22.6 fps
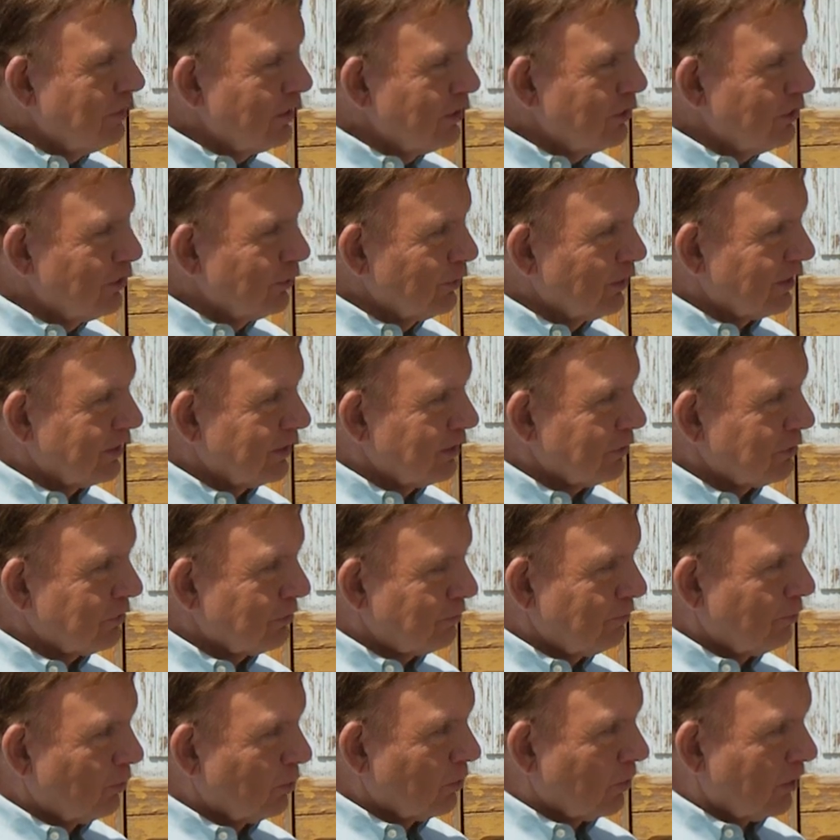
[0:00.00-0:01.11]
been doing this
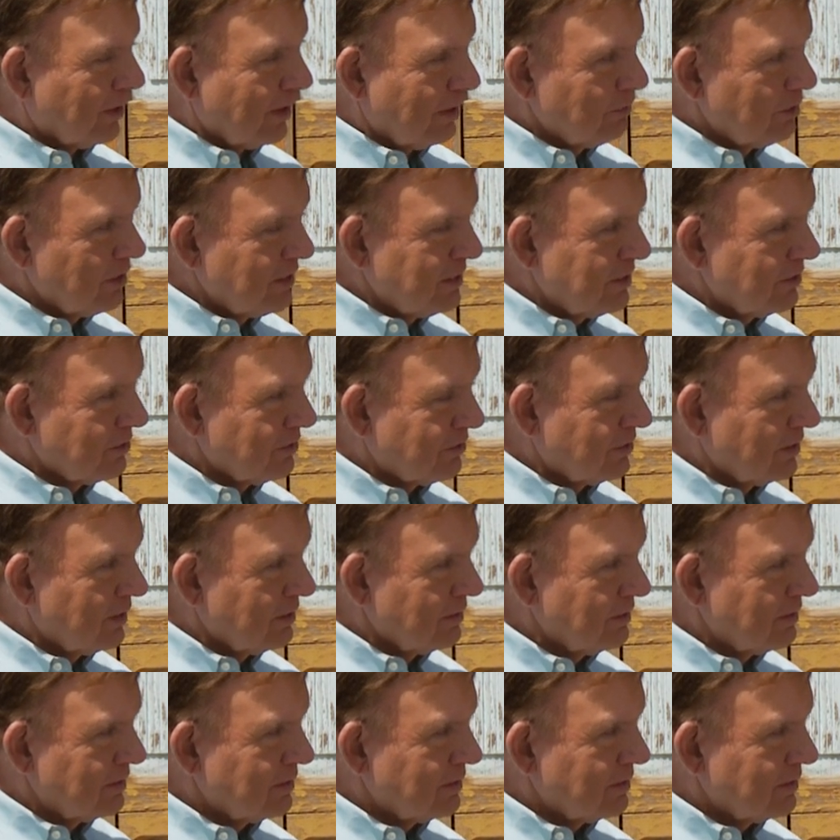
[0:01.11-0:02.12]
for how many years now?